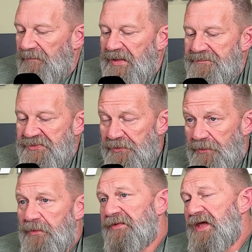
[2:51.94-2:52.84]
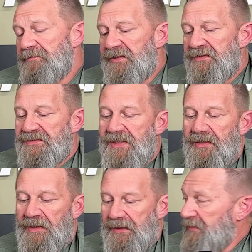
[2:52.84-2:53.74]
Absolutely. With that being said,
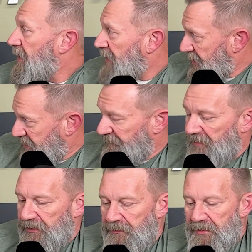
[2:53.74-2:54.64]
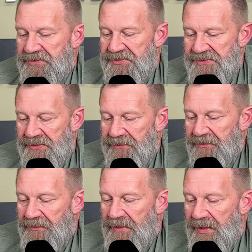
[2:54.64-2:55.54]
I got some follow-up questions here.
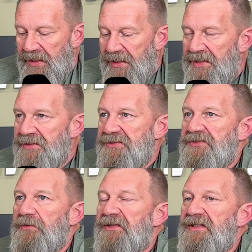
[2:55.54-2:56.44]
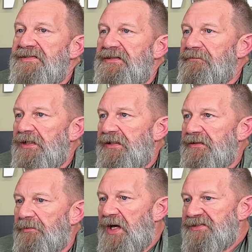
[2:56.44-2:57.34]
So it does seem like in
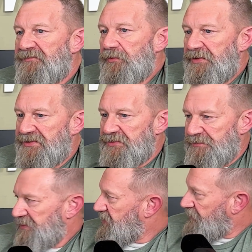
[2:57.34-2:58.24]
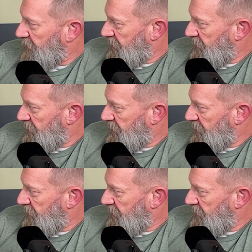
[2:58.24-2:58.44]
the past few weeks there's been several